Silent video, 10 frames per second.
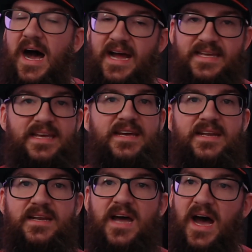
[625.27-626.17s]
I get
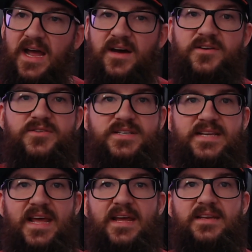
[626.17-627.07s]
it. I
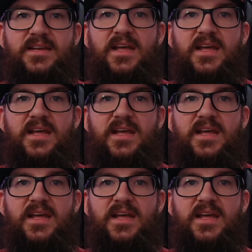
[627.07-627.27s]
understand.